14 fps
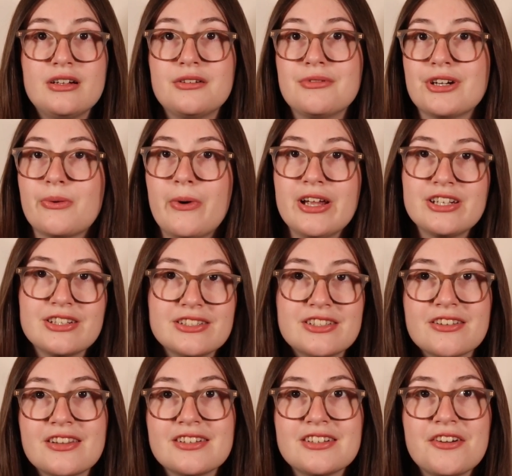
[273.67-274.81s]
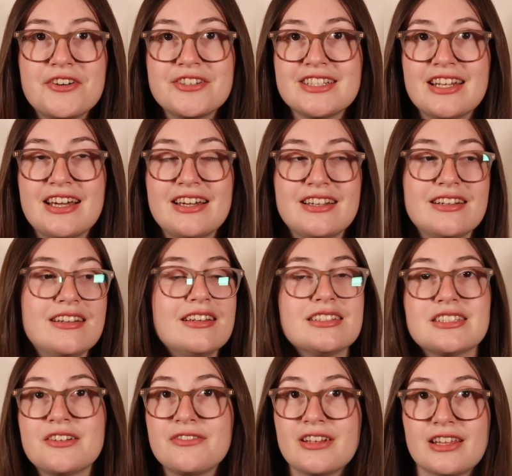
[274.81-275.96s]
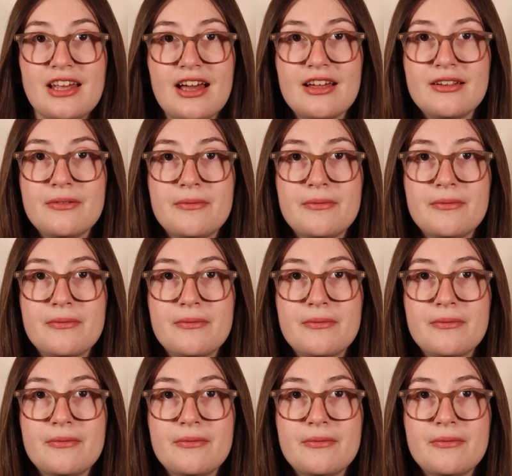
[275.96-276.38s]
what questions you're the slowest at, stuff like that.